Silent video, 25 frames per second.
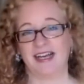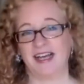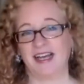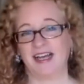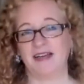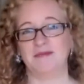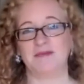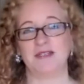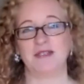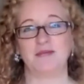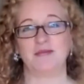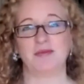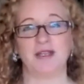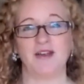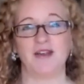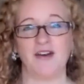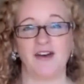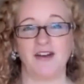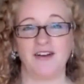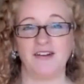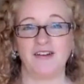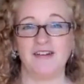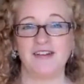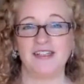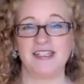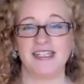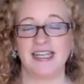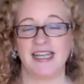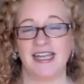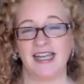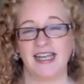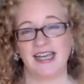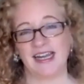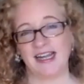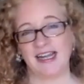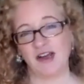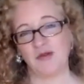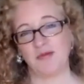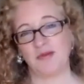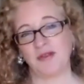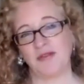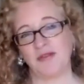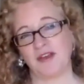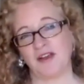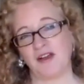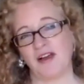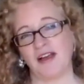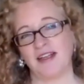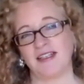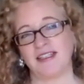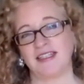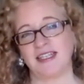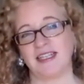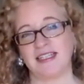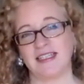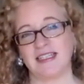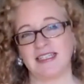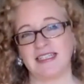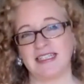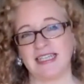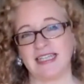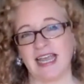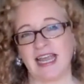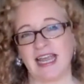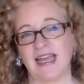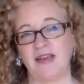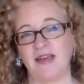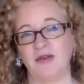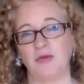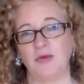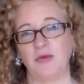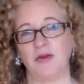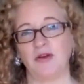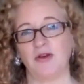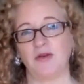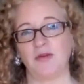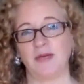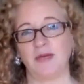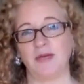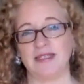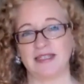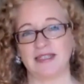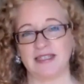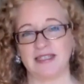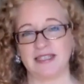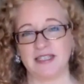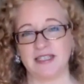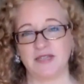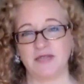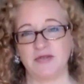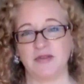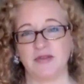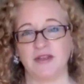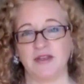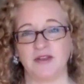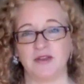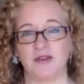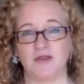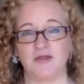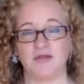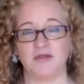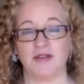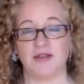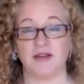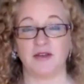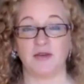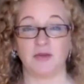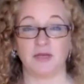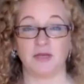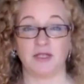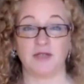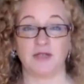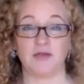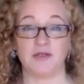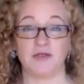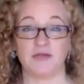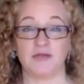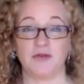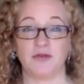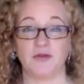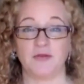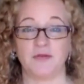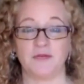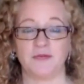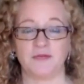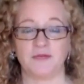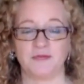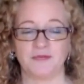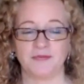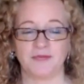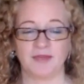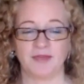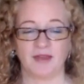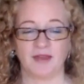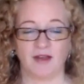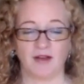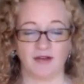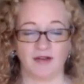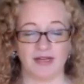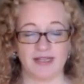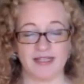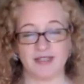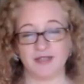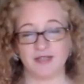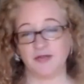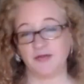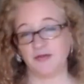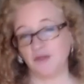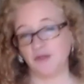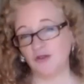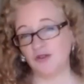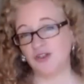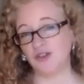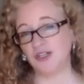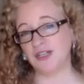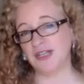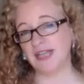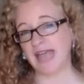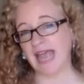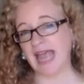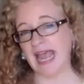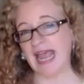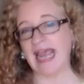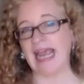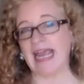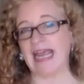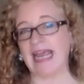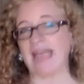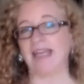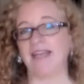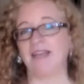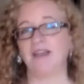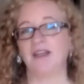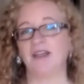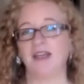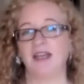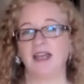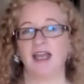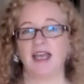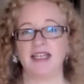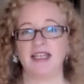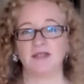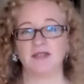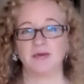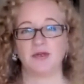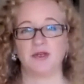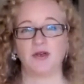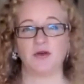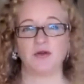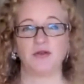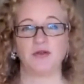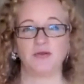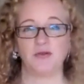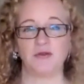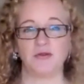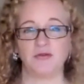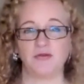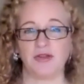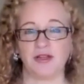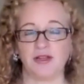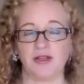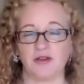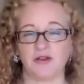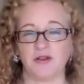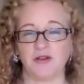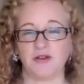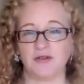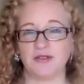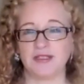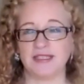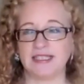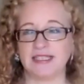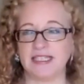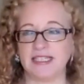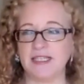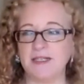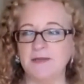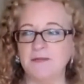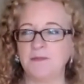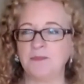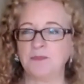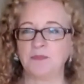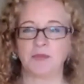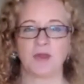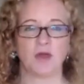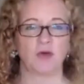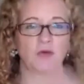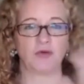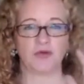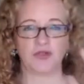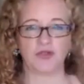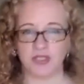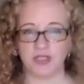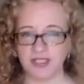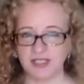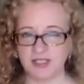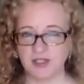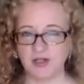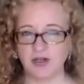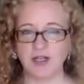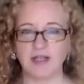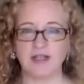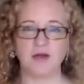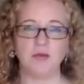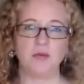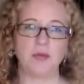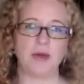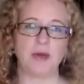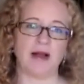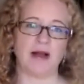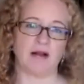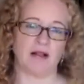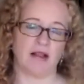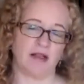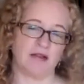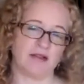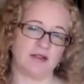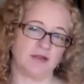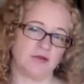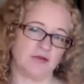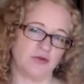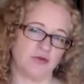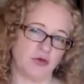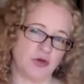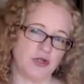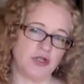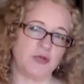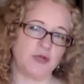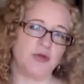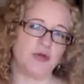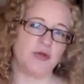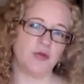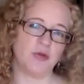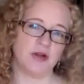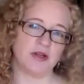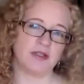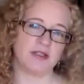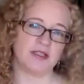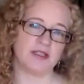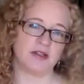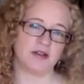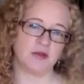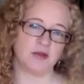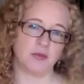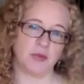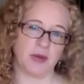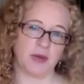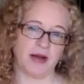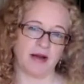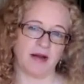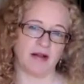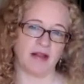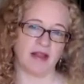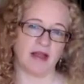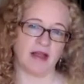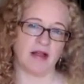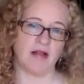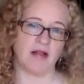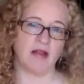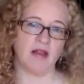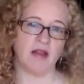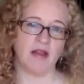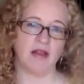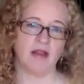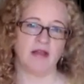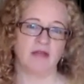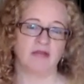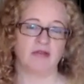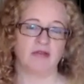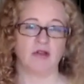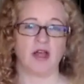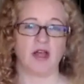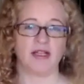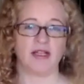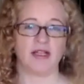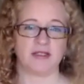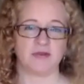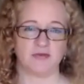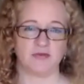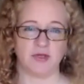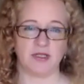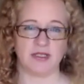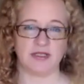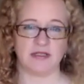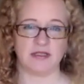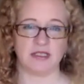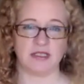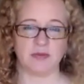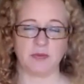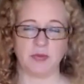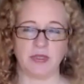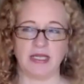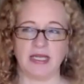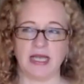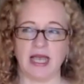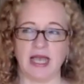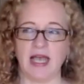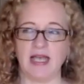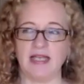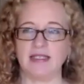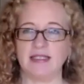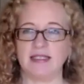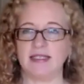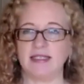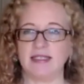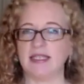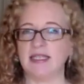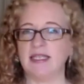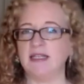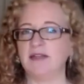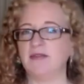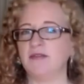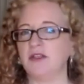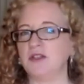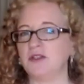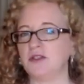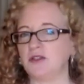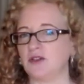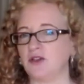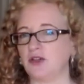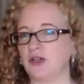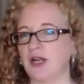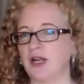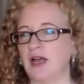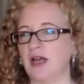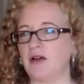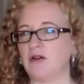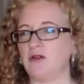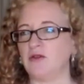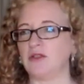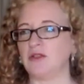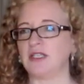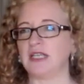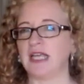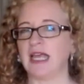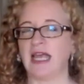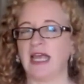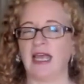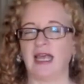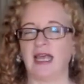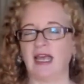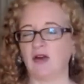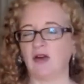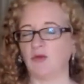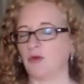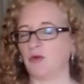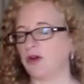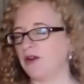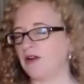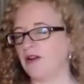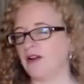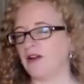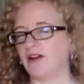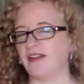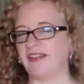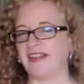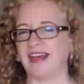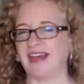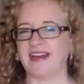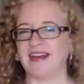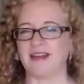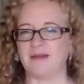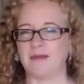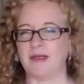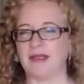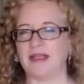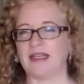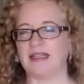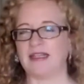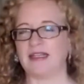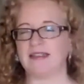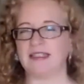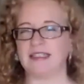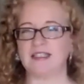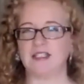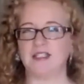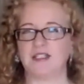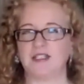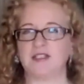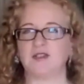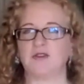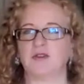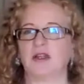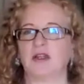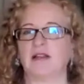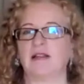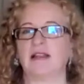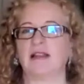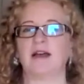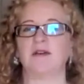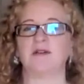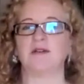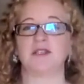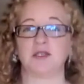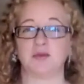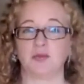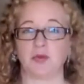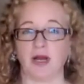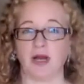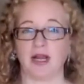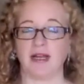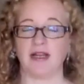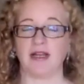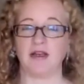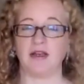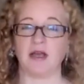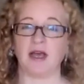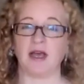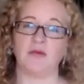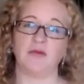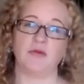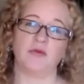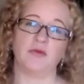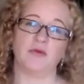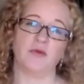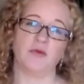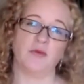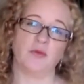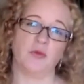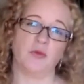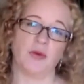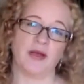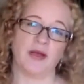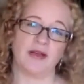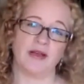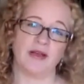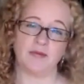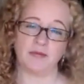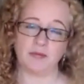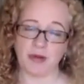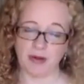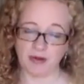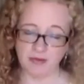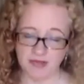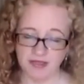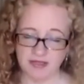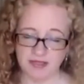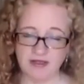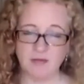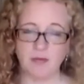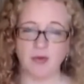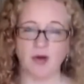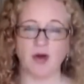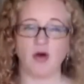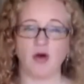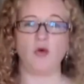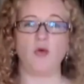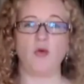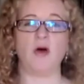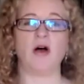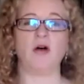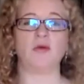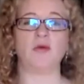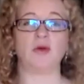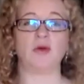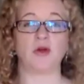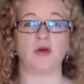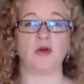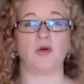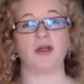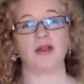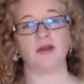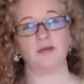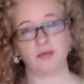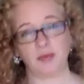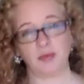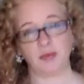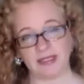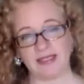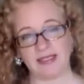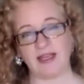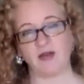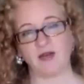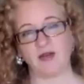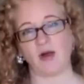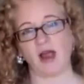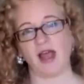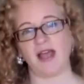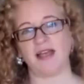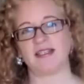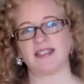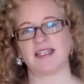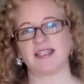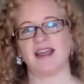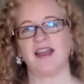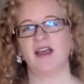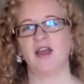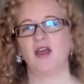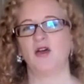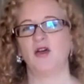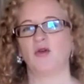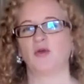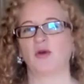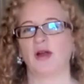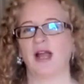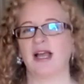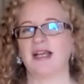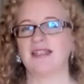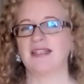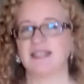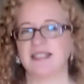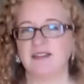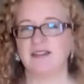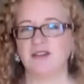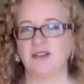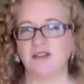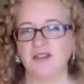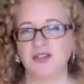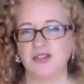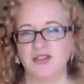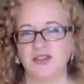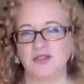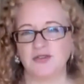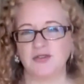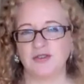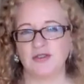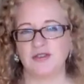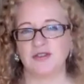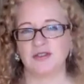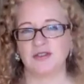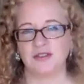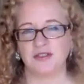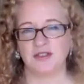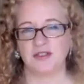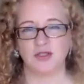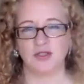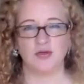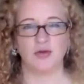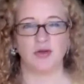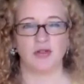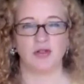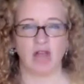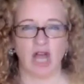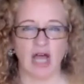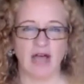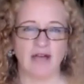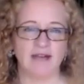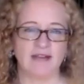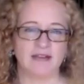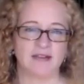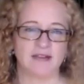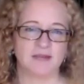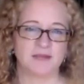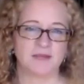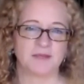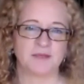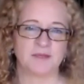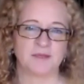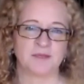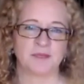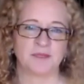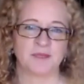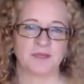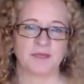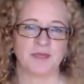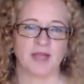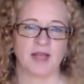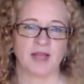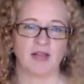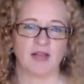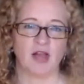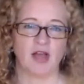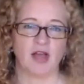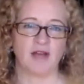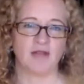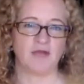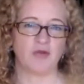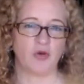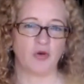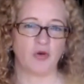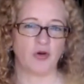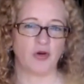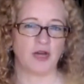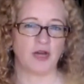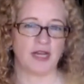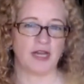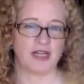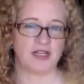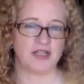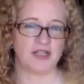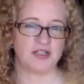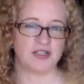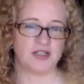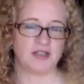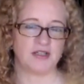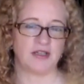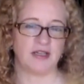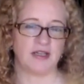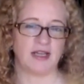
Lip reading: I'm deeply honored. And I hope that the content today will make sense to you and that you'll find it really useful. All right, so version A, as we go through the video, you'll see we're just starting in parallel. So of course we'd want to start in parallel for lots of reasons, because thinking of the turnout and working on all of that, I mean, that it just sort of clouds the brain. And by bouncing the ball while we're going plie rise, we're asking our students to do a lot of coordination.